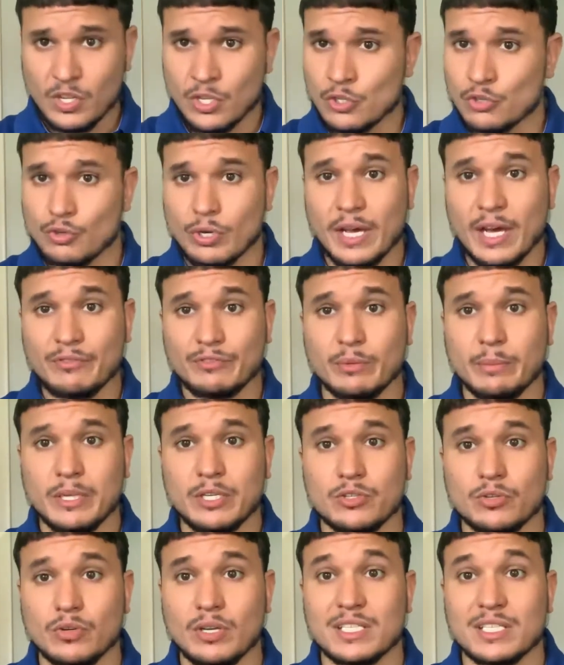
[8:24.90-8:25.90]
So they have to make
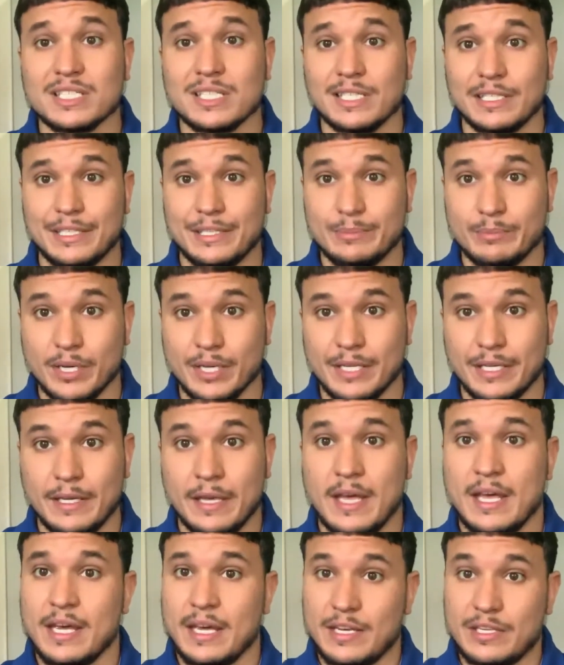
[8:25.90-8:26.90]
sure that's clean money,
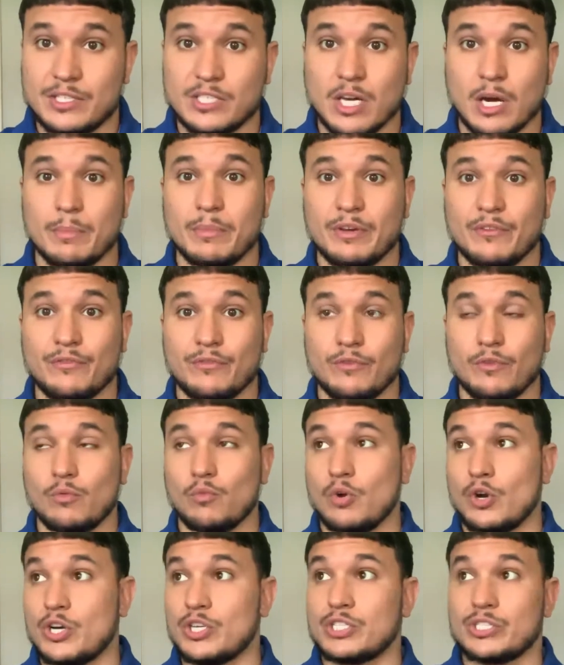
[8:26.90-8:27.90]
and it's coming from,
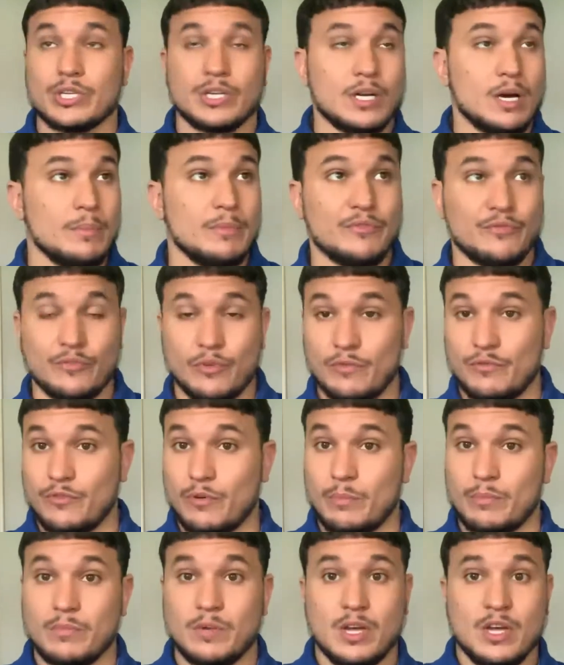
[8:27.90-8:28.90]
where is it coming
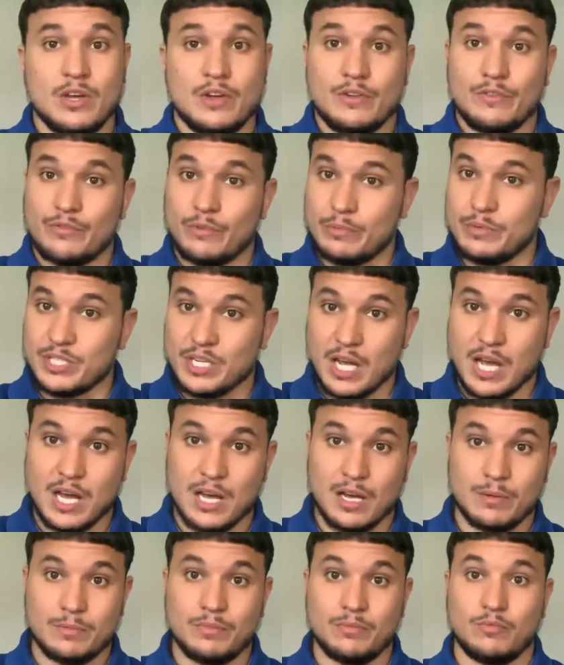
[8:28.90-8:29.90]
from? From
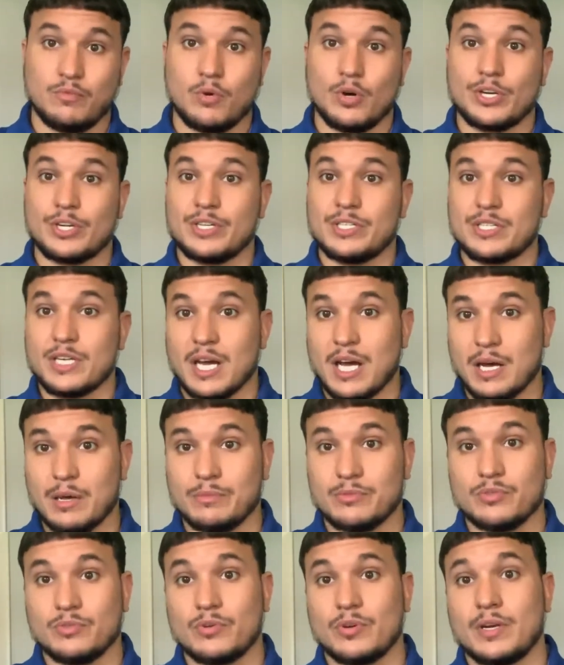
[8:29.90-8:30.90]
jobs, working
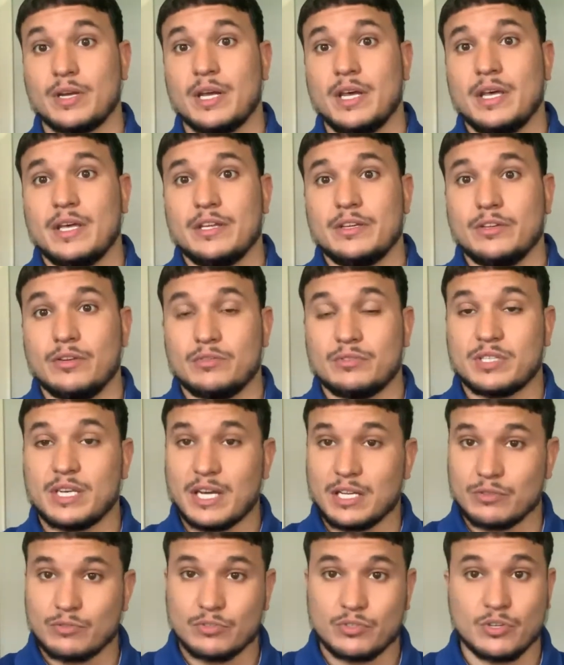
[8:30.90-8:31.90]
jobs, or, you know,
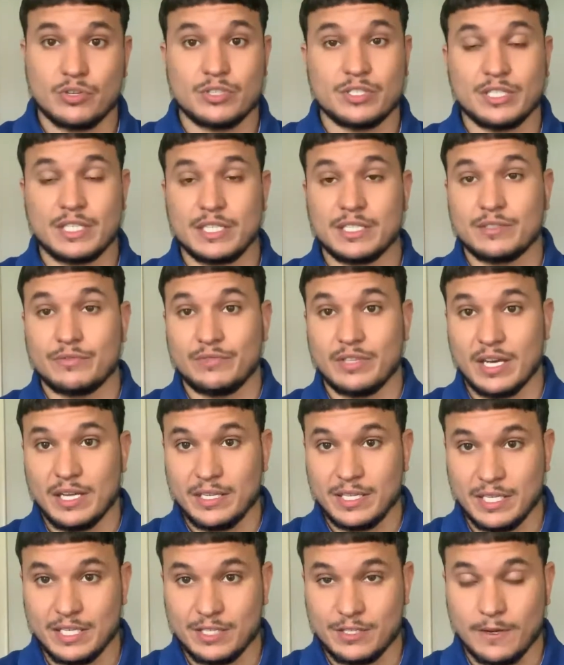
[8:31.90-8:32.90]
tax returns, things of that
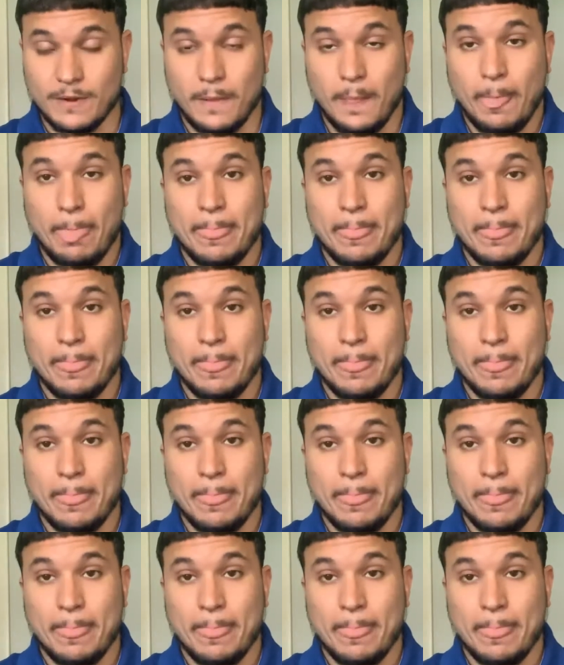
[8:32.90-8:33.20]
nature.